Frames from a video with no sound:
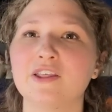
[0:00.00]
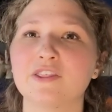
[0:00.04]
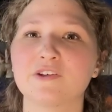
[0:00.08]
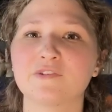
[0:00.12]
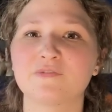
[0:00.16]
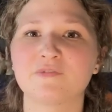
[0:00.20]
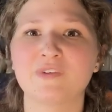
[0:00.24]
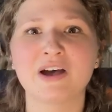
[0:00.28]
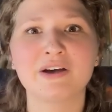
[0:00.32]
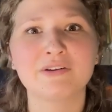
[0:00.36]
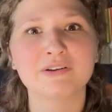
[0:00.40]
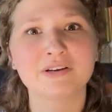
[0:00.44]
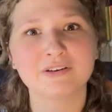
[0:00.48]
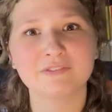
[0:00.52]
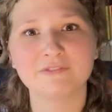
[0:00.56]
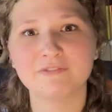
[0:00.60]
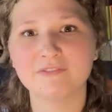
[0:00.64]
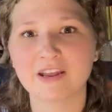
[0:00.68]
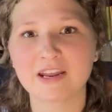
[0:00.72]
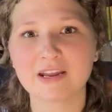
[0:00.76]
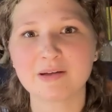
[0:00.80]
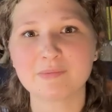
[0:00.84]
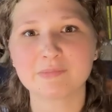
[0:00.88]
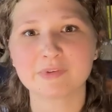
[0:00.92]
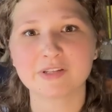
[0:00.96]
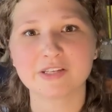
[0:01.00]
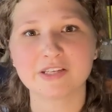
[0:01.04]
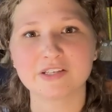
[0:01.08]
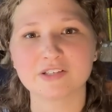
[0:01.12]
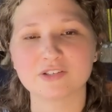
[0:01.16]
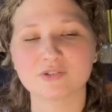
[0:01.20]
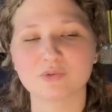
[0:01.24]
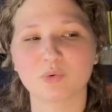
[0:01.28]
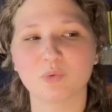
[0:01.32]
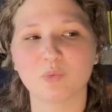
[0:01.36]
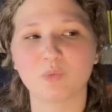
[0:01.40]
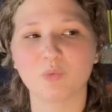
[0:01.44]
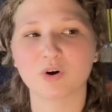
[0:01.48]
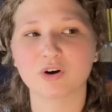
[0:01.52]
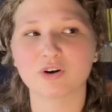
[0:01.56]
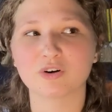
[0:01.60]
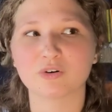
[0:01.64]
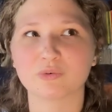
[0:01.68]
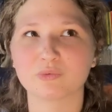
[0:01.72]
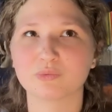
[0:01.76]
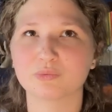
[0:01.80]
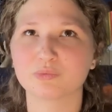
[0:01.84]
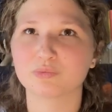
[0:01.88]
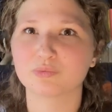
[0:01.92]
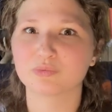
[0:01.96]
the founding families weren't
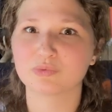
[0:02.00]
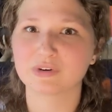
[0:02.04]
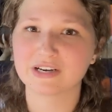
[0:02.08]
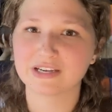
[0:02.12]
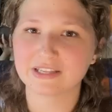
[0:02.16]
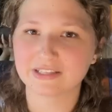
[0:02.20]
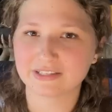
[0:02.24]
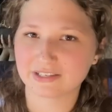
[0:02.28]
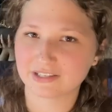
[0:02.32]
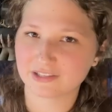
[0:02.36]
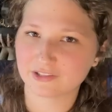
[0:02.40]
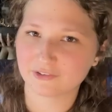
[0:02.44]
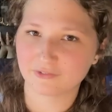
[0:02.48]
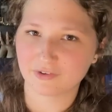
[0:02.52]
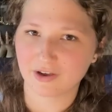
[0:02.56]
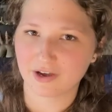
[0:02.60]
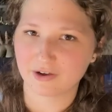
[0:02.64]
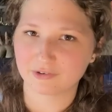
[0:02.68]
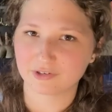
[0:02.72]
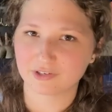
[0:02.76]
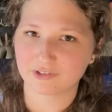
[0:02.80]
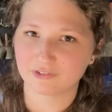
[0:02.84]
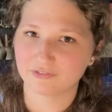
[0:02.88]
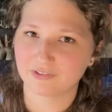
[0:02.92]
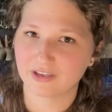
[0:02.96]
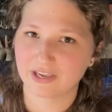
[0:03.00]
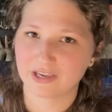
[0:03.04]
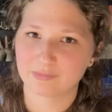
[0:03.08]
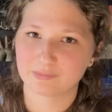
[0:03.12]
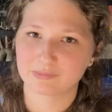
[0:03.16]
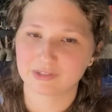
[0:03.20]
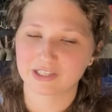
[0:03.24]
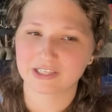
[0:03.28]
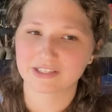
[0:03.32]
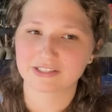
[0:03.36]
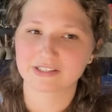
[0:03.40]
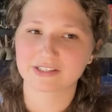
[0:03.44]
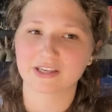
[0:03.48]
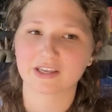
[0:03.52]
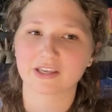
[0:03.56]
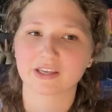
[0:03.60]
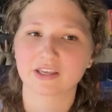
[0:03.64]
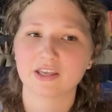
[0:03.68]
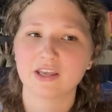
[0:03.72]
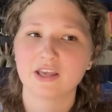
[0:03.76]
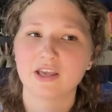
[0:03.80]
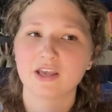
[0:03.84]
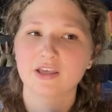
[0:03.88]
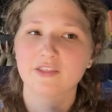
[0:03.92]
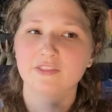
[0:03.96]
really the founding families. Like
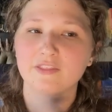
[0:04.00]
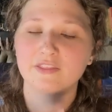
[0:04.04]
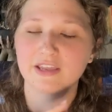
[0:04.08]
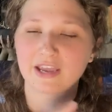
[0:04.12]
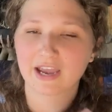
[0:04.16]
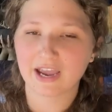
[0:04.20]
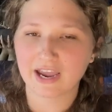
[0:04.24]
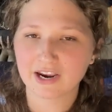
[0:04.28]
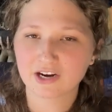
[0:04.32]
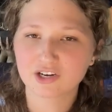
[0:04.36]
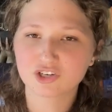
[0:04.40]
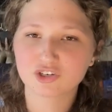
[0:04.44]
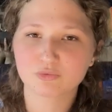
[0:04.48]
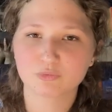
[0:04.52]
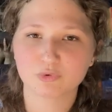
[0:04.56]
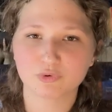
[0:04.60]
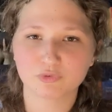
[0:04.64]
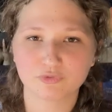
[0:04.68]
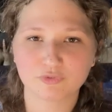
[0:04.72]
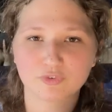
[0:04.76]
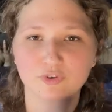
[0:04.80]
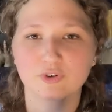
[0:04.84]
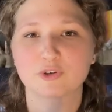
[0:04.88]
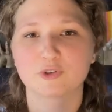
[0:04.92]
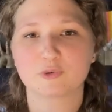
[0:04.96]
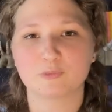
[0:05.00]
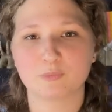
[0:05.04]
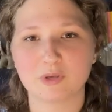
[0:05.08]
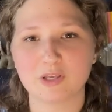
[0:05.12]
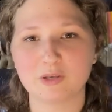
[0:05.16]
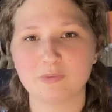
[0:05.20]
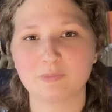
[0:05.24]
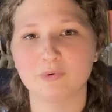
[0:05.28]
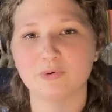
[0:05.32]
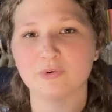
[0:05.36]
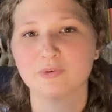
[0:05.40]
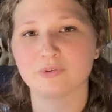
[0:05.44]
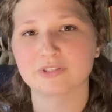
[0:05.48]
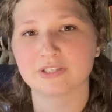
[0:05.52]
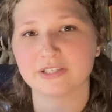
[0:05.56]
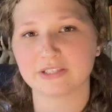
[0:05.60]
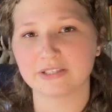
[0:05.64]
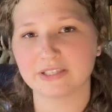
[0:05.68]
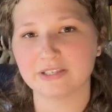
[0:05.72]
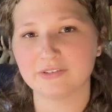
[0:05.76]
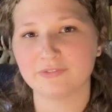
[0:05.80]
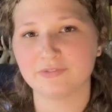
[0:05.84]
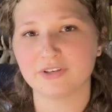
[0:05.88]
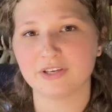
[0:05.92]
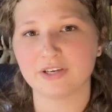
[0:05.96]
the actual first people to
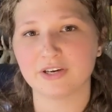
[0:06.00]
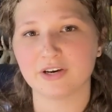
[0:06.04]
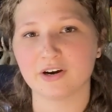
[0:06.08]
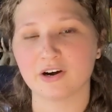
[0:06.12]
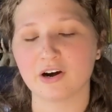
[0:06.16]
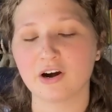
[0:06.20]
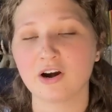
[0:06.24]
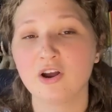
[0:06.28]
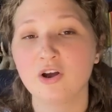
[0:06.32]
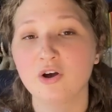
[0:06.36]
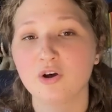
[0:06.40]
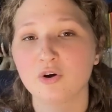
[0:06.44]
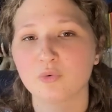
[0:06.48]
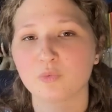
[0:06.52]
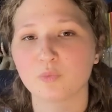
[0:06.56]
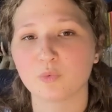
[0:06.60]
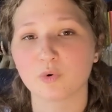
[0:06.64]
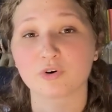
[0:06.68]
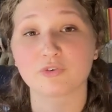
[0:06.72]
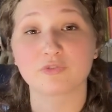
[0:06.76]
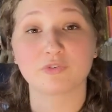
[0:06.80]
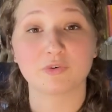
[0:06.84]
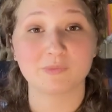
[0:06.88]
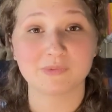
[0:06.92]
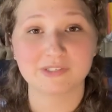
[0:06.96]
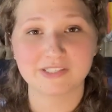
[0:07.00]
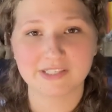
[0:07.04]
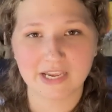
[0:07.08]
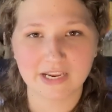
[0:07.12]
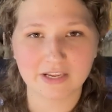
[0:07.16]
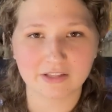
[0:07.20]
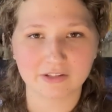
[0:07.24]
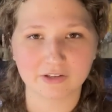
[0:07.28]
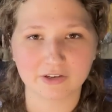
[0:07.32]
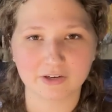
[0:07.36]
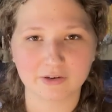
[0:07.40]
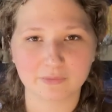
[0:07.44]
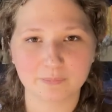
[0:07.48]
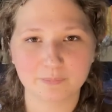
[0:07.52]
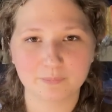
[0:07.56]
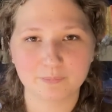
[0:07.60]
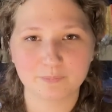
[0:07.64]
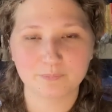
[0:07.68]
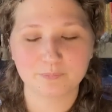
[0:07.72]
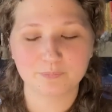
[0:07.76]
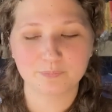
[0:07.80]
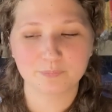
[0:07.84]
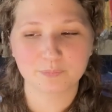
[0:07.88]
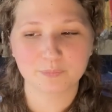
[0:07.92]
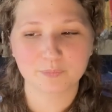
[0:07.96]
live here were from Salem.
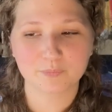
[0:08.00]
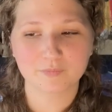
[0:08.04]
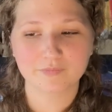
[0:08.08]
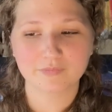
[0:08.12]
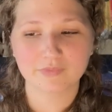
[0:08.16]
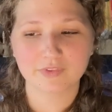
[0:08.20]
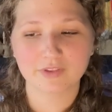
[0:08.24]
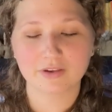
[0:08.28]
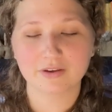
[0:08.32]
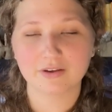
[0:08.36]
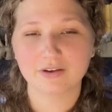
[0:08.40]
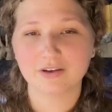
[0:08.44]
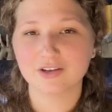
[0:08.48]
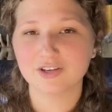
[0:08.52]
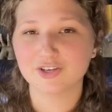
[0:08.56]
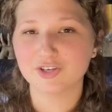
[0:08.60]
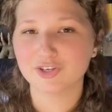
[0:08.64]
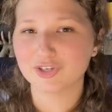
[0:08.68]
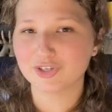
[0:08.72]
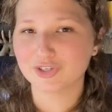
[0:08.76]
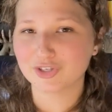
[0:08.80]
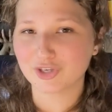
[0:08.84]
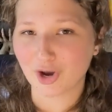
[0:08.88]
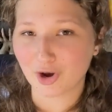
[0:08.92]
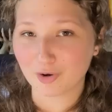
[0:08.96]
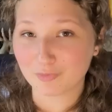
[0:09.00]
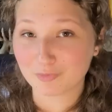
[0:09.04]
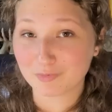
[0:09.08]
Y'all